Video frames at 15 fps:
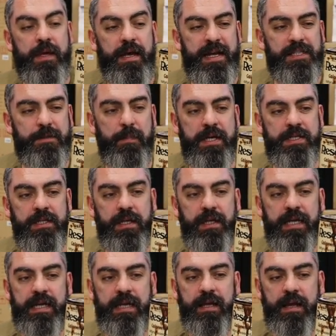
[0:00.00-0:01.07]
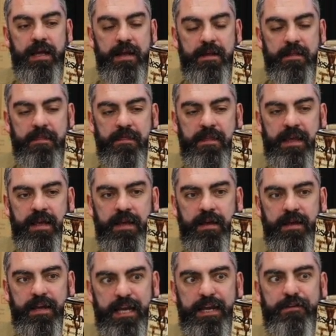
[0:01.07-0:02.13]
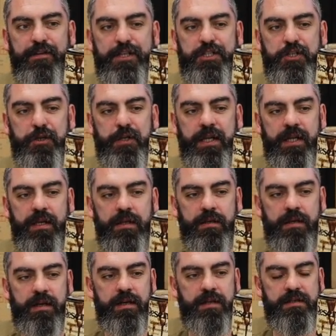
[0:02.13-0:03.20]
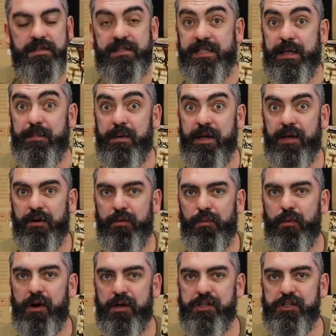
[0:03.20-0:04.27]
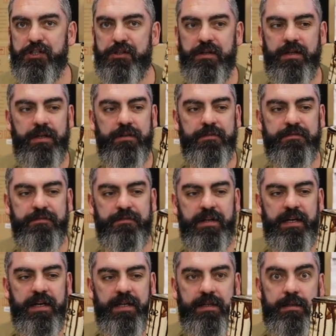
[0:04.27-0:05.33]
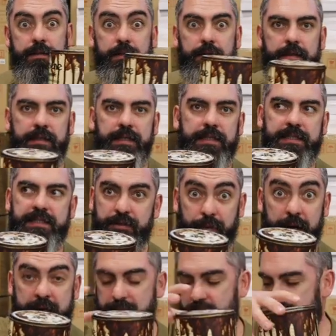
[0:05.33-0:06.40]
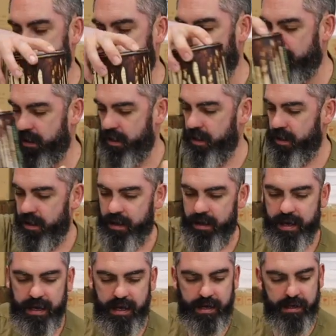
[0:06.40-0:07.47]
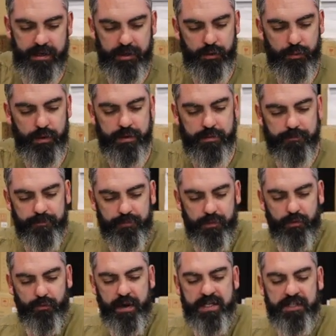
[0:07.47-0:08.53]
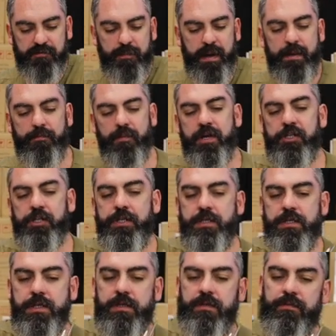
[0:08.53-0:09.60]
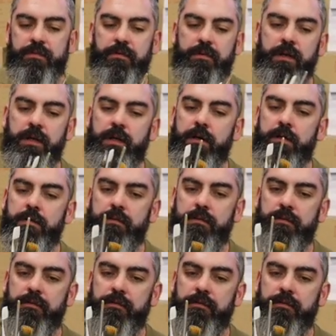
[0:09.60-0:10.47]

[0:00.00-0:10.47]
It's basically the heavy duty sepia wash of terrain painting. And you want a range of paintbrushes, you know,